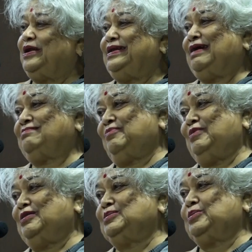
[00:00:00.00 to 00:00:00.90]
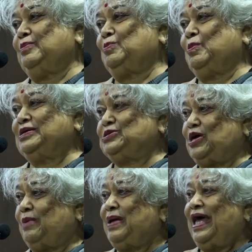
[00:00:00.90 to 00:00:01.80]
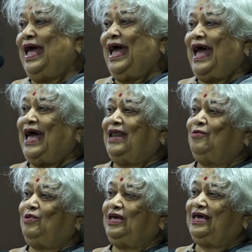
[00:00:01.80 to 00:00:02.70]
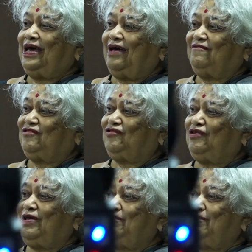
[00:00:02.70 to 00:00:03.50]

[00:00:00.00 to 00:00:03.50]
conduct the manuscript workshop. And we have 3